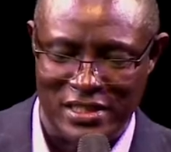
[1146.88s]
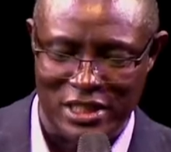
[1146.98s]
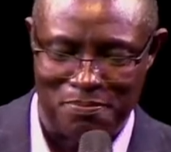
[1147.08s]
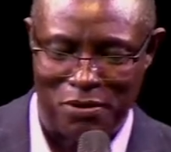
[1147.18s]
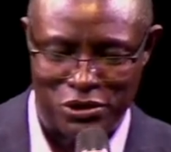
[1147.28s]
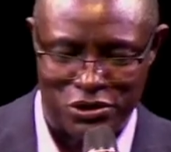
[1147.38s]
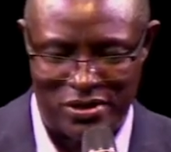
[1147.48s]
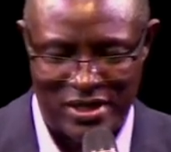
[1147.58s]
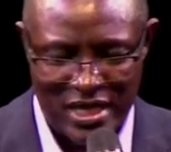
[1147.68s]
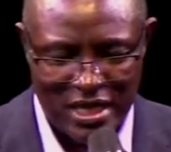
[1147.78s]
in this
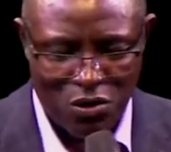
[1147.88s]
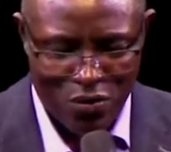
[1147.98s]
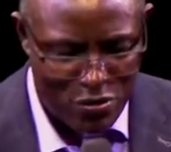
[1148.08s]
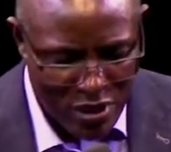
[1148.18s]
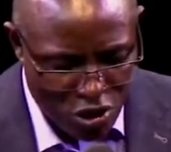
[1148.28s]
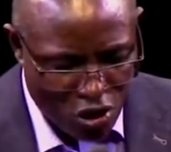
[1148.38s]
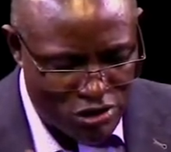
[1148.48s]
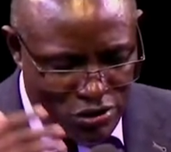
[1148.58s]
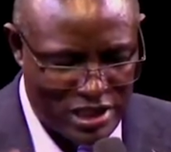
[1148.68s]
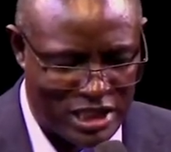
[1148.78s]
portion. When we
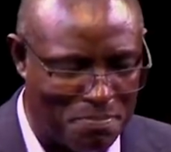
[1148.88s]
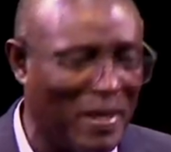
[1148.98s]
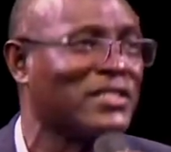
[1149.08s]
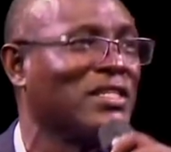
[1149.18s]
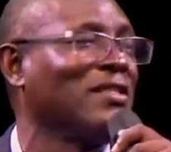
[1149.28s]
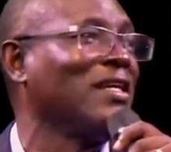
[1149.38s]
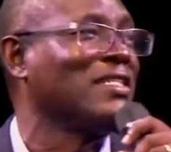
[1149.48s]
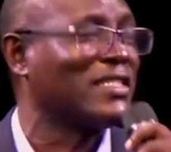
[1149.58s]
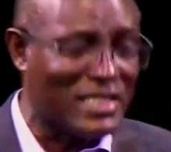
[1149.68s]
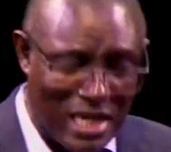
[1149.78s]
go to this passage, there
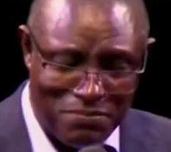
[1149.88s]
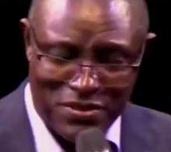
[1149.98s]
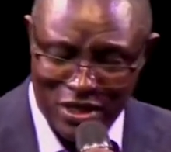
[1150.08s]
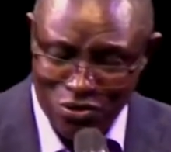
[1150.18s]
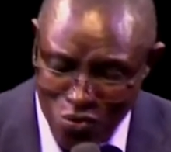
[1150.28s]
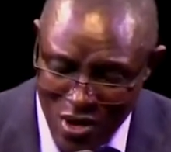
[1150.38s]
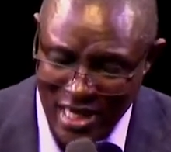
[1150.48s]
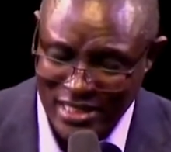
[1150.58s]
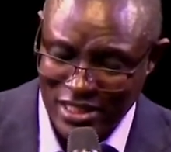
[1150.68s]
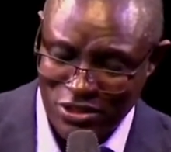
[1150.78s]
is something
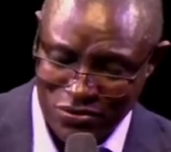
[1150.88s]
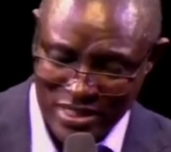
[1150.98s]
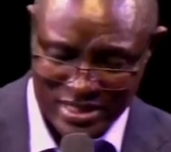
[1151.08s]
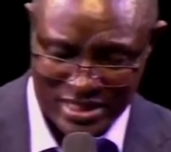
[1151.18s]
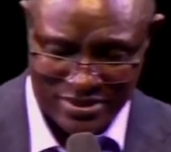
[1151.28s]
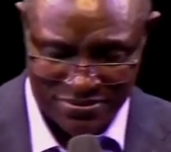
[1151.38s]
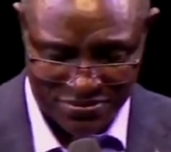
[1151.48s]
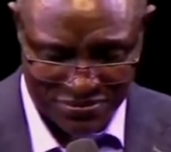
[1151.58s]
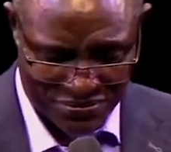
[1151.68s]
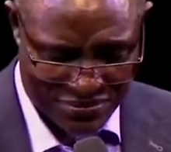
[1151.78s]
quite interesting.
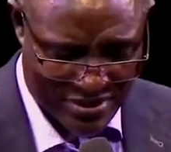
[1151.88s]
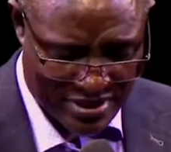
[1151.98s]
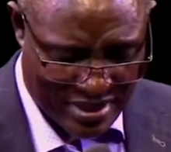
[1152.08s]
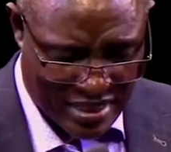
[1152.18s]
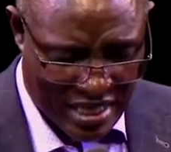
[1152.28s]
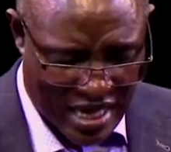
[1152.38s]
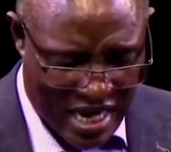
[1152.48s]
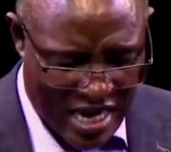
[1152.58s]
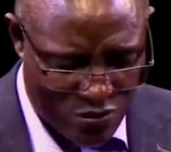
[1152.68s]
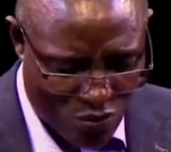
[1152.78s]

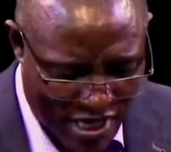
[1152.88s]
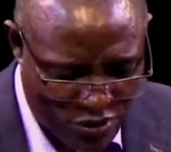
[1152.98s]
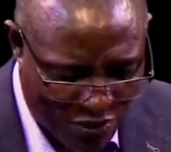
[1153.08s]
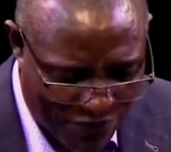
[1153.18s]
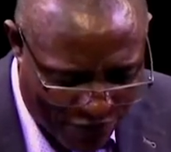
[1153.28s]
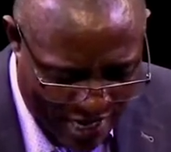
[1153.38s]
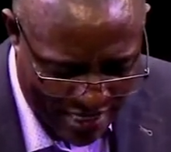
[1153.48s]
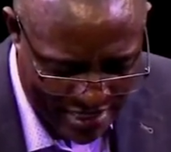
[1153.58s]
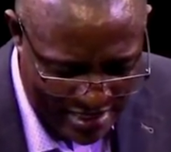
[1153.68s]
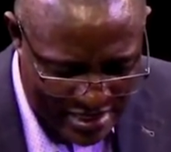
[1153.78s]
And what we
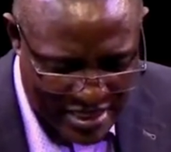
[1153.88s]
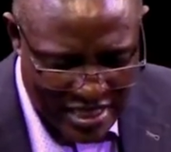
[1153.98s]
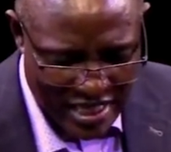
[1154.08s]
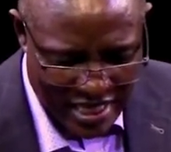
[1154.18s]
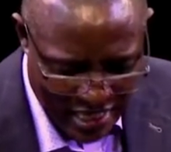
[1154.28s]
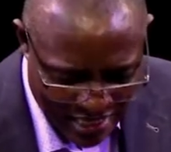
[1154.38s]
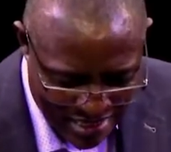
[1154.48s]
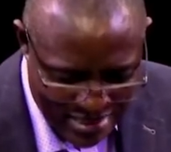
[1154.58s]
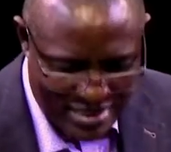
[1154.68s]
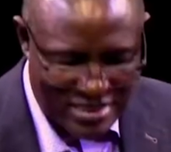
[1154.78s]
find
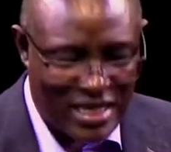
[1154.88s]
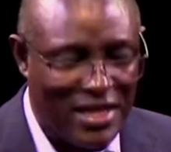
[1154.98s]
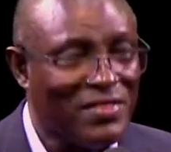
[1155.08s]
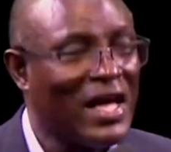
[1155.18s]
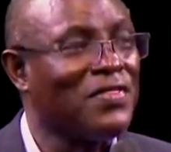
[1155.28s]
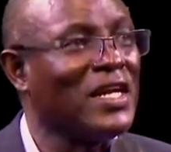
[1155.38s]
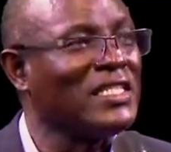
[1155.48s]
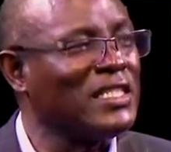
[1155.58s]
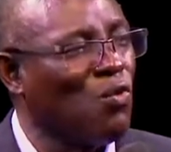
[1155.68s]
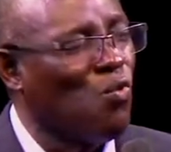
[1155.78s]
is that there
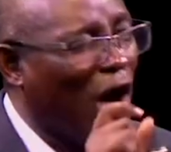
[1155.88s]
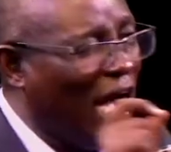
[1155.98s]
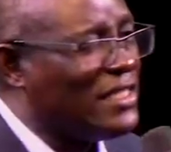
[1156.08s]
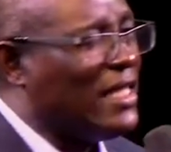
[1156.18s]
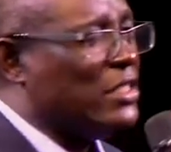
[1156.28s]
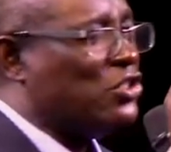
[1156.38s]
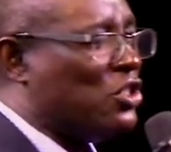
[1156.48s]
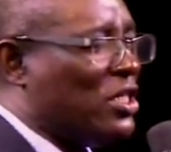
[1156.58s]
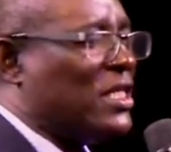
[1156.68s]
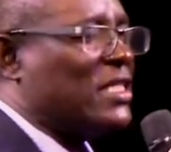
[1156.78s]
is a word that
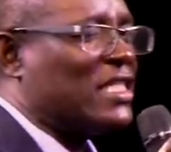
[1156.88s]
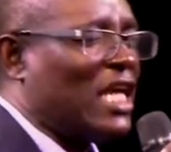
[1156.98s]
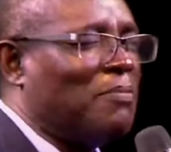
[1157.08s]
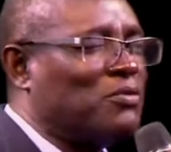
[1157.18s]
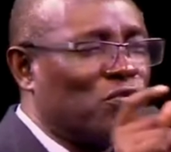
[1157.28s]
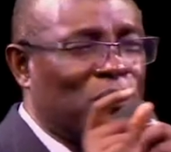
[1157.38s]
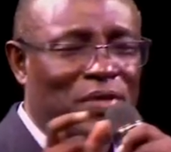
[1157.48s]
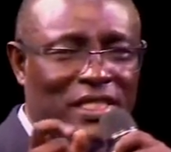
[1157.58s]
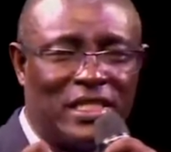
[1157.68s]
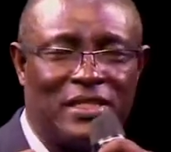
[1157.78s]
Jesus kept
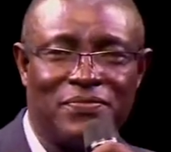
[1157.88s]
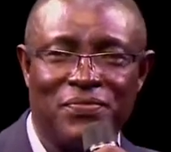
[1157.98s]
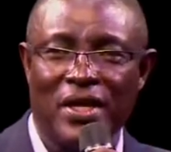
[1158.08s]
repeating.